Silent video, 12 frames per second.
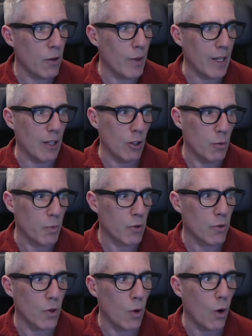We can loop
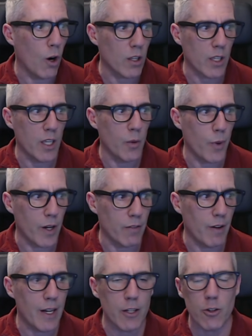through all key pair
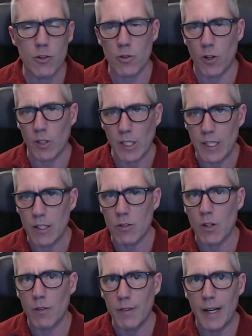values, all keys,
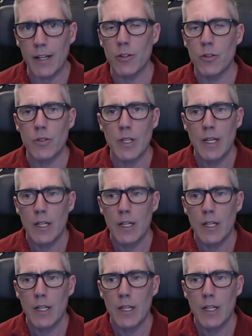all values.